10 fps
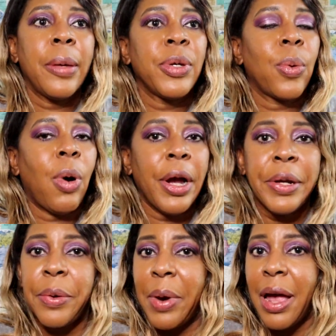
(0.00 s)
you're
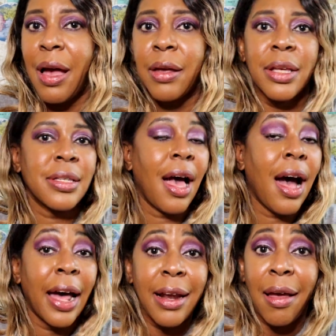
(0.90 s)
walking around, it's
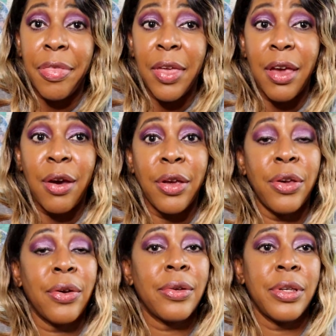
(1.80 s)
hot out there,
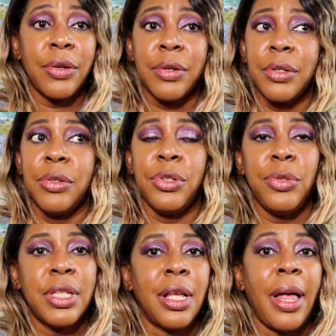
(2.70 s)
you're
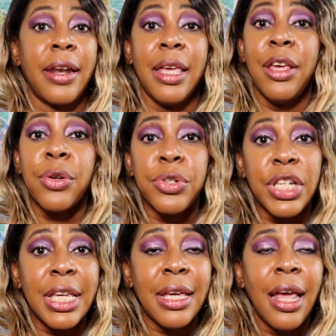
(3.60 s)
using a lot of
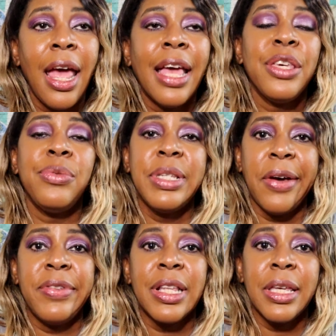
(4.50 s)
energy. You
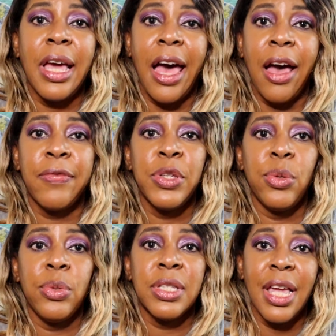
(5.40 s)
definitely have
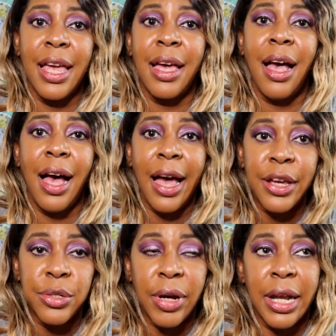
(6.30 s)
to stay
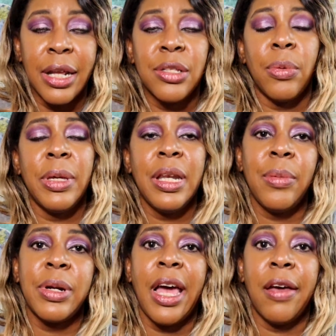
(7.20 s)
hydrated. So being
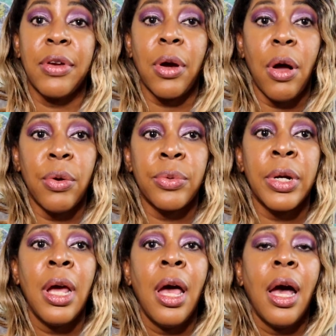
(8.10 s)
able to have your own